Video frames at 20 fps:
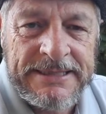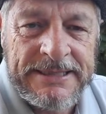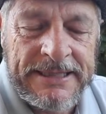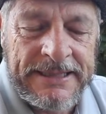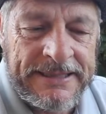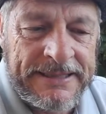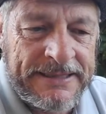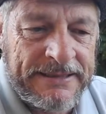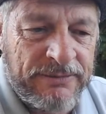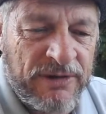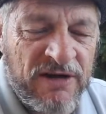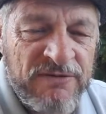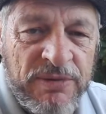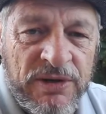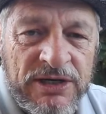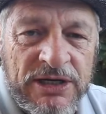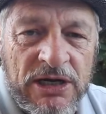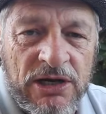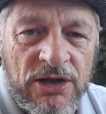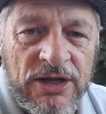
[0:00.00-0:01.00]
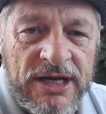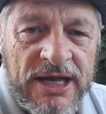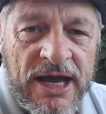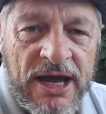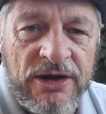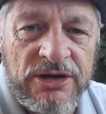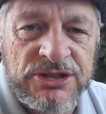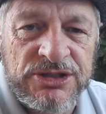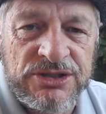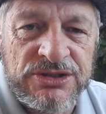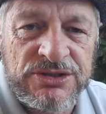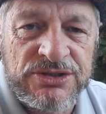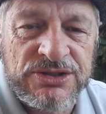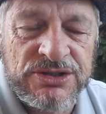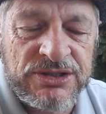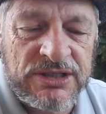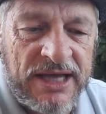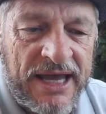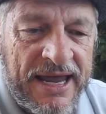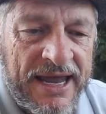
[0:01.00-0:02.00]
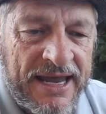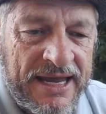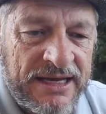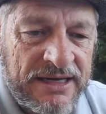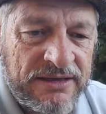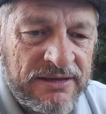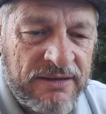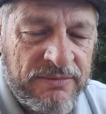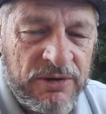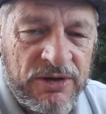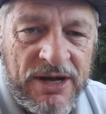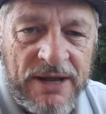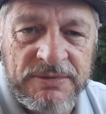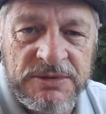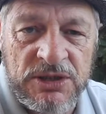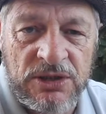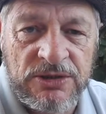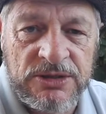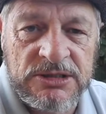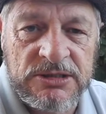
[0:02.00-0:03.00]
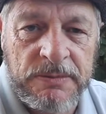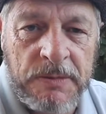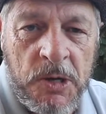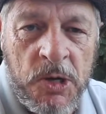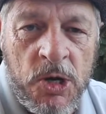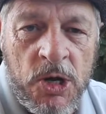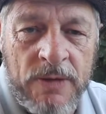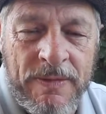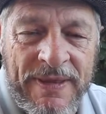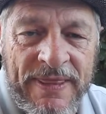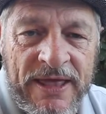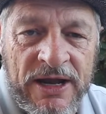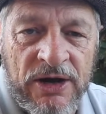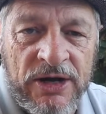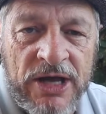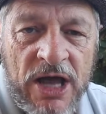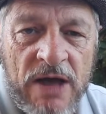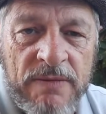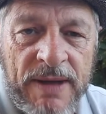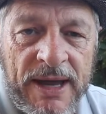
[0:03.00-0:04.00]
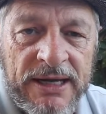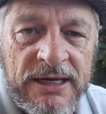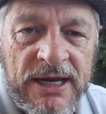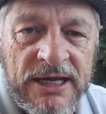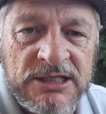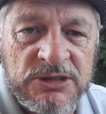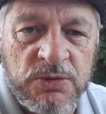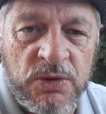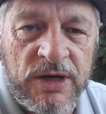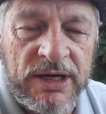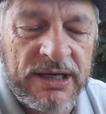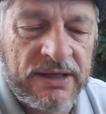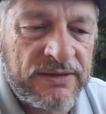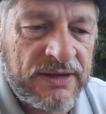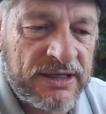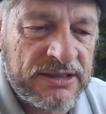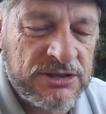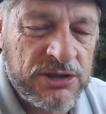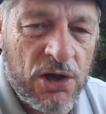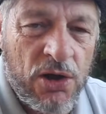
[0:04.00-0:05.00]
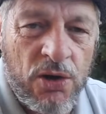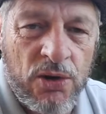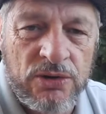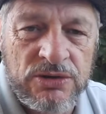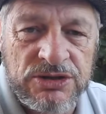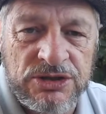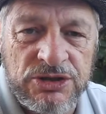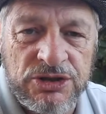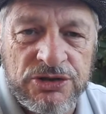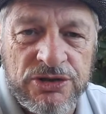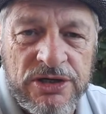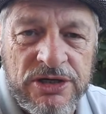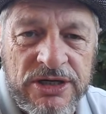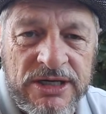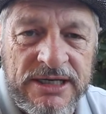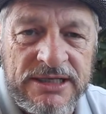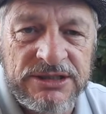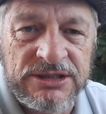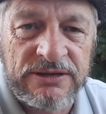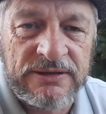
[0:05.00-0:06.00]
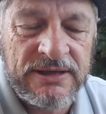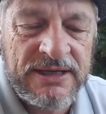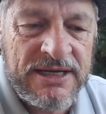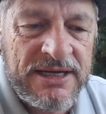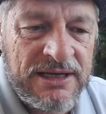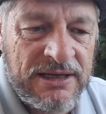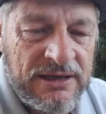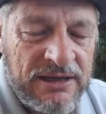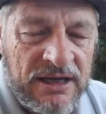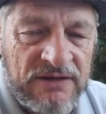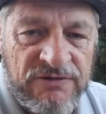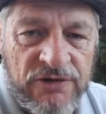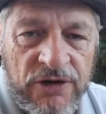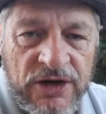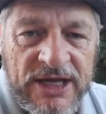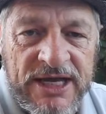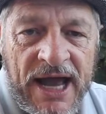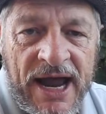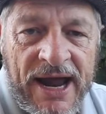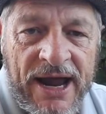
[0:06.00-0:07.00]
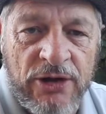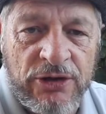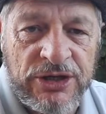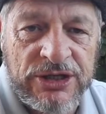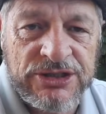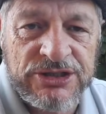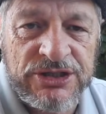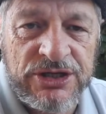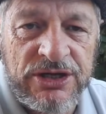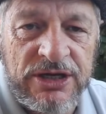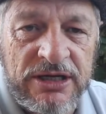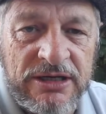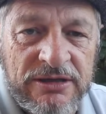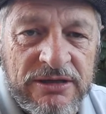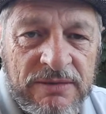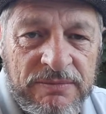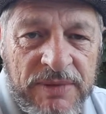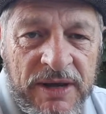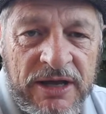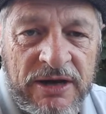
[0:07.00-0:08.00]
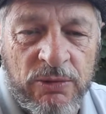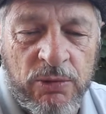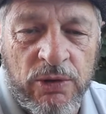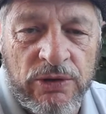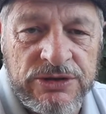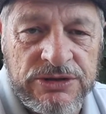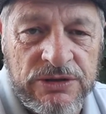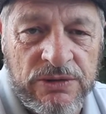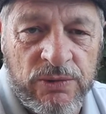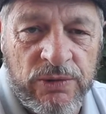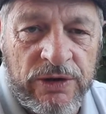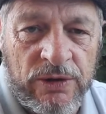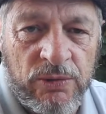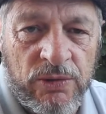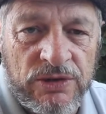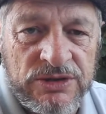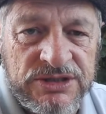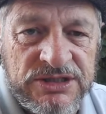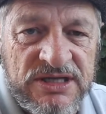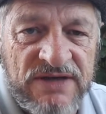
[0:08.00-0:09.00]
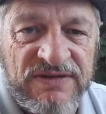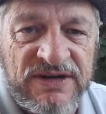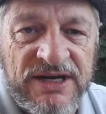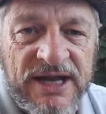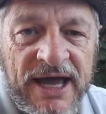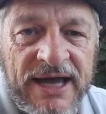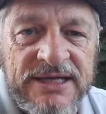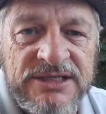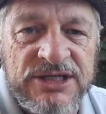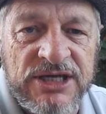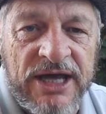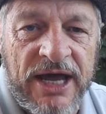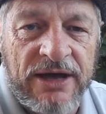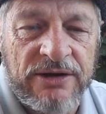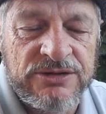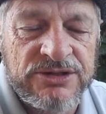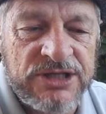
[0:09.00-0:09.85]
I've been to locations and they've been absolutely superb, and then I go back next week and there's logs and trees and a very chaotic scene compared to what it was 7 days ago.